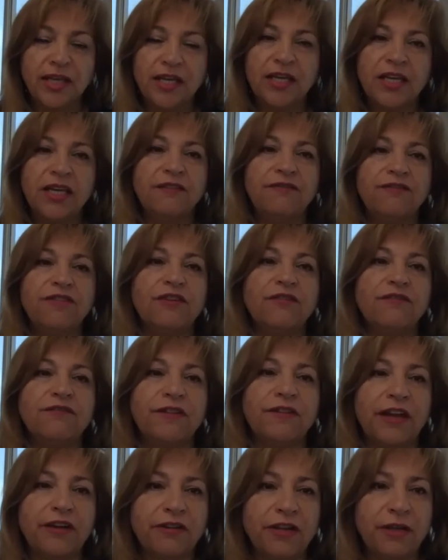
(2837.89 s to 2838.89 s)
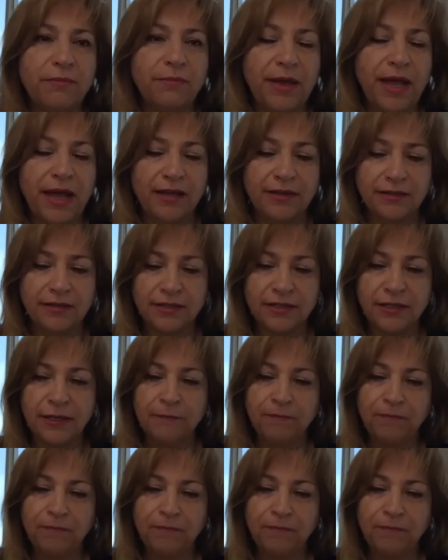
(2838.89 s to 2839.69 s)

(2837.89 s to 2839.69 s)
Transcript: give your very best,